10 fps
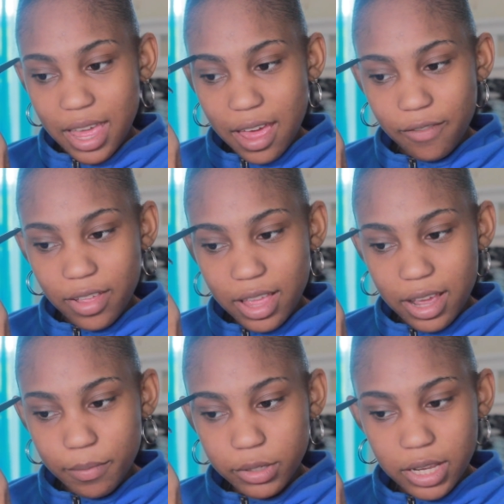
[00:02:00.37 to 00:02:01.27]
I felt
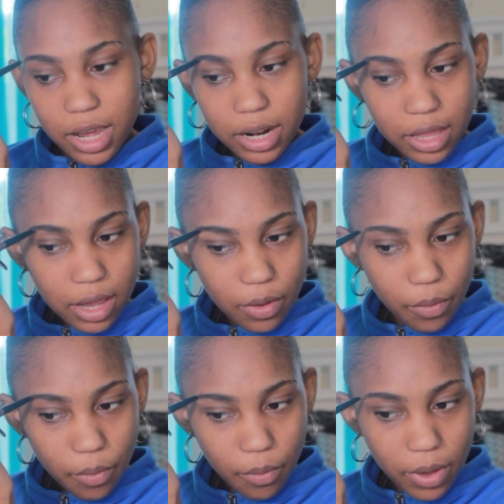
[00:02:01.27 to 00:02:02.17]
like I was kind of like
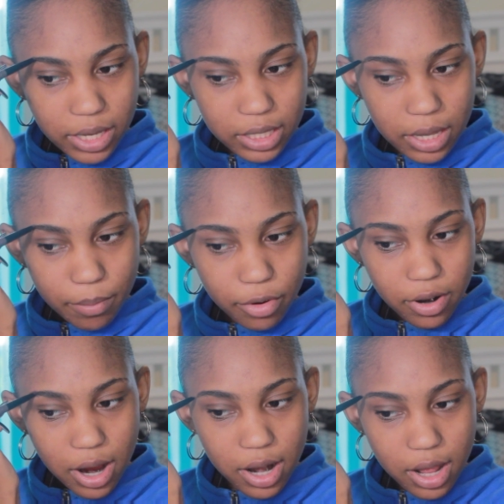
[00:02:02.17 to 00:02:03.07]
wasting
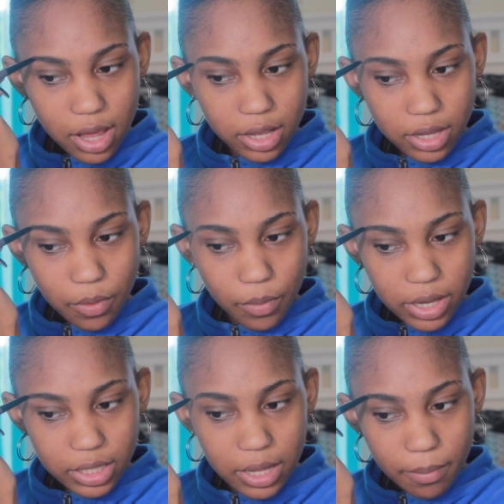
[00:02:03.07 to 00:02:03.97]
product and
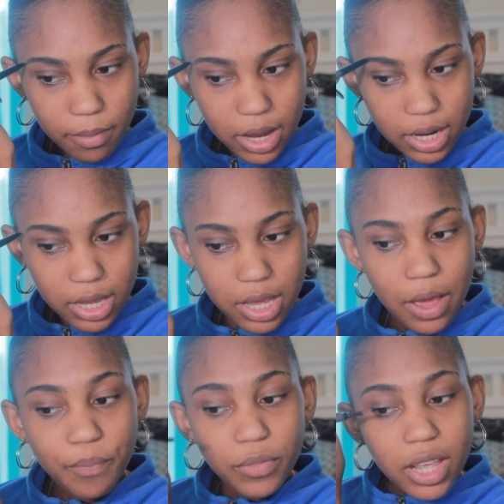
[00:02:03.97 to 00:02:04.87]
wasting money.
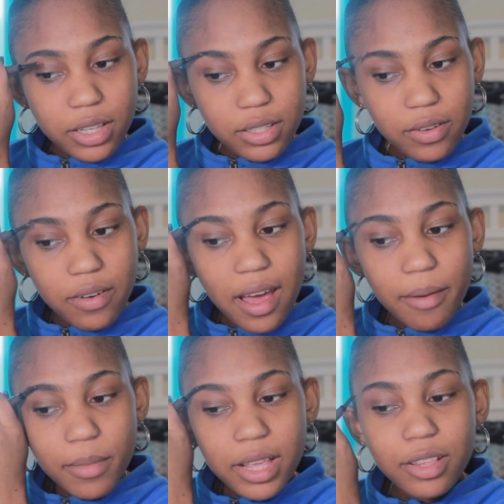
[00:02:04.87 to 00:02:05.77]
So
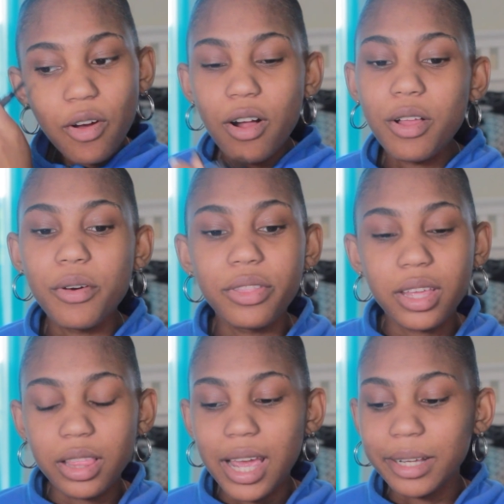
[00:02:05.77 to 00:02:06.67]
I've been all on
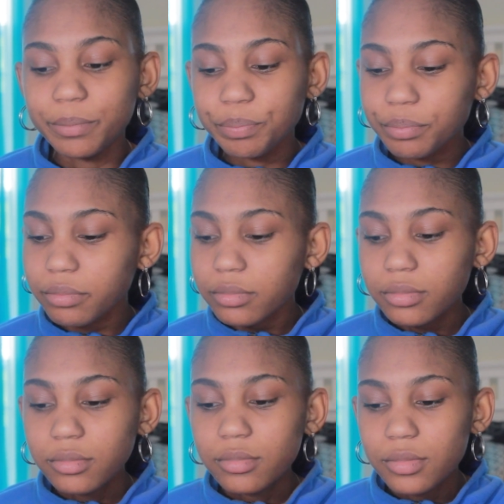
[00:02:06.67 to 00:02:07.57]
the
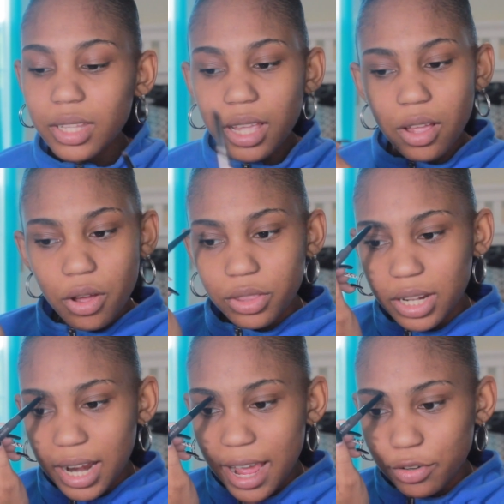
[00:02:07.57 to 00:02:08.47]
on the
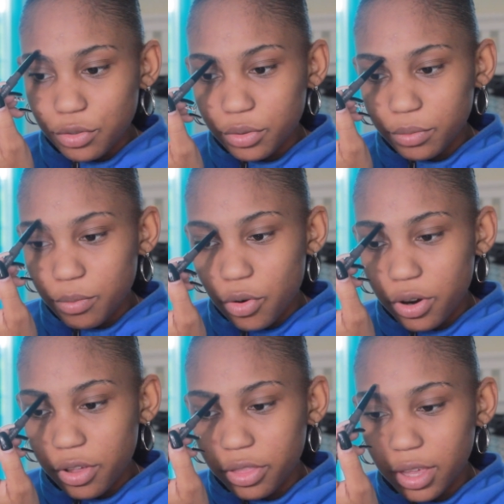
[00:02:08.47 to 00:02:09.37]
natural, more
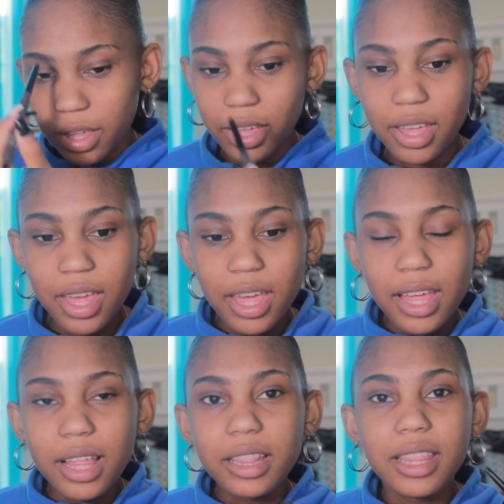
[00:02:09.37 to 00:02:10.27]
on the
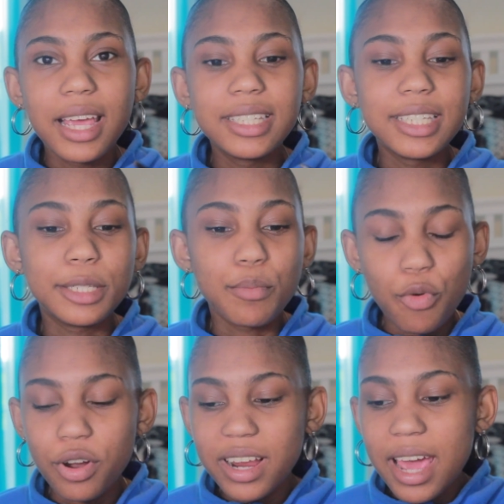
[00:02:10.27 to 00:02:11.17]
less is
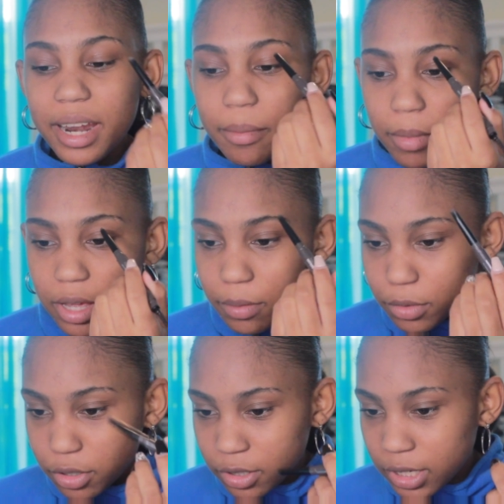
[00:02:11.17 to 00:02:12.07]
more kind of makeup
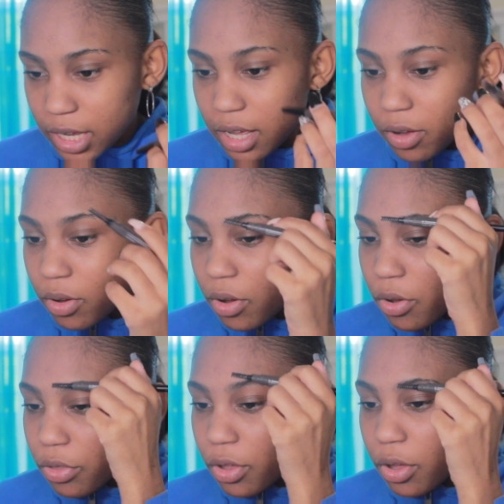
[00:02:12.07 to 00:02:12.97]
journey,
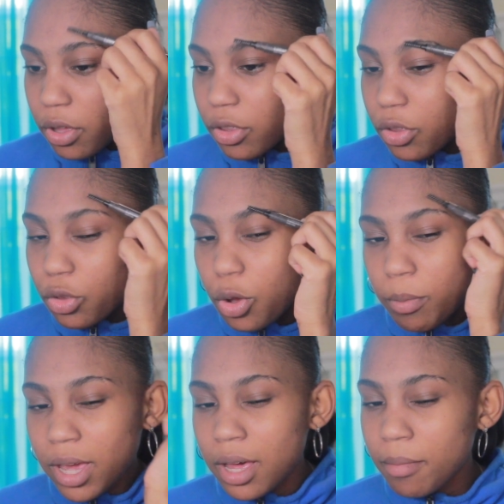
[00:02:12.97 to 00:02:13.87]
on the no
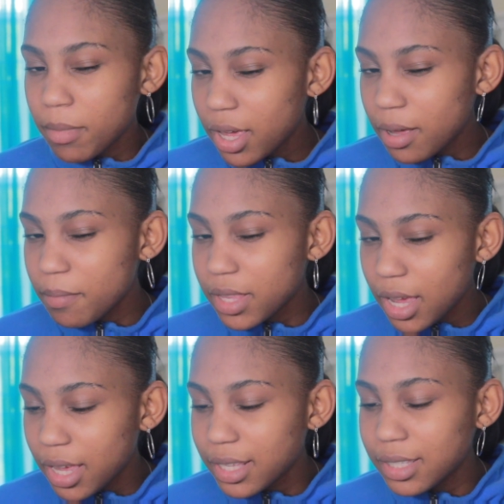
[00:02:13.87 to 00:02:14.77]
makeup
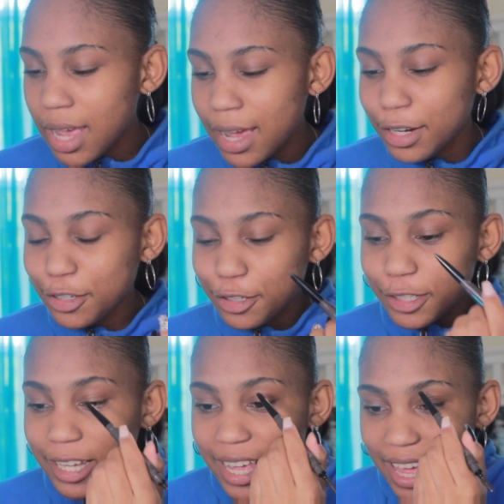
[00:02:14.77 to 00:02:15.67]
days kind of
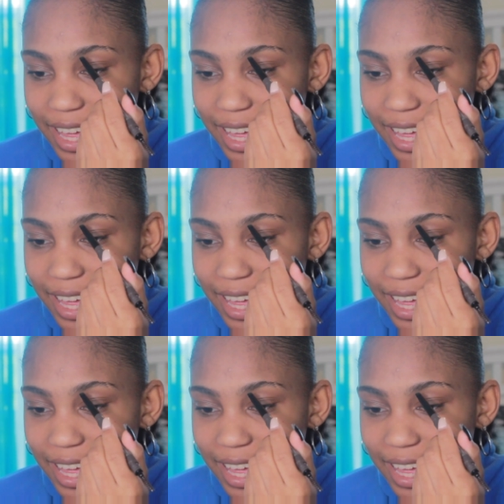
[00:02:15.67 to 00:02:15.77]
journey.